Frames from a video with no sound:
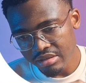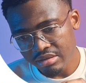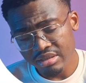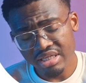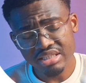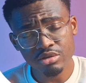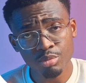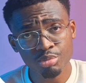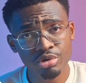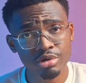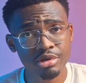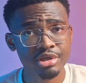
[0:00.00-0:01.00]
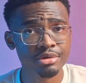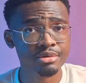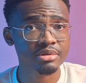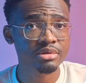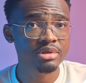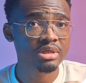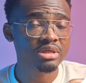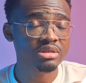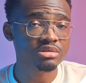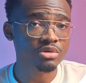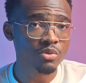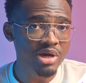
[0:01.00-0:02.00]
The next component here
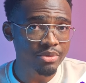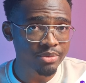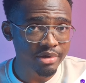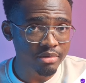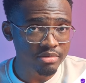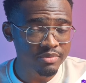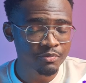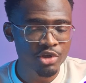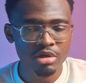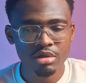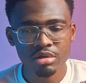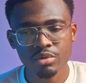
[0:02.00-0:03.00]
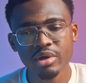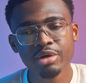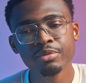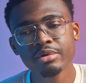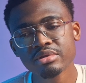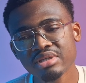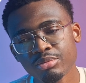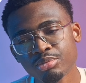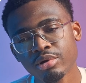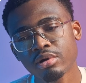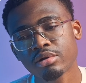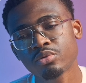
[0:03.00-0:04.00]
is the guardrails. The guardrails are
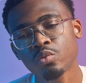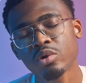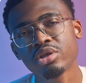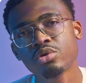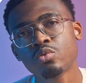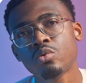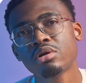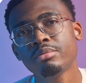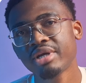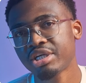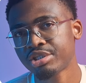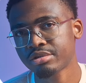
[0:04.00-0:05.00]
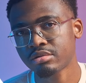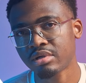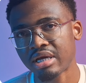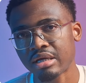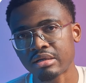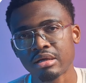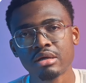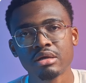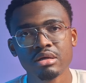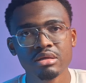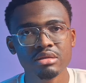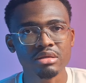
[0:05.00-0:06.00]
important when you want to make sure that
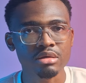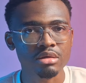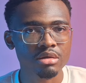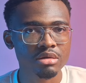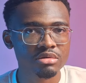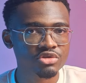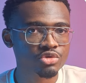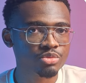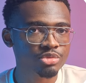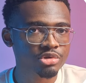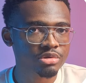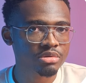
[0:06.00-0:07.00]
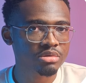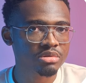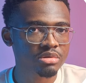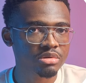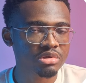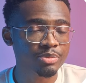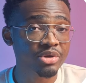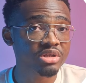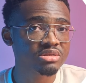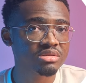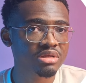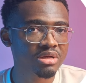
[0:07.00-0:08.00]
the
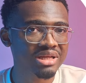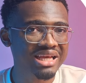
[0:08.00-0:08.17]
personal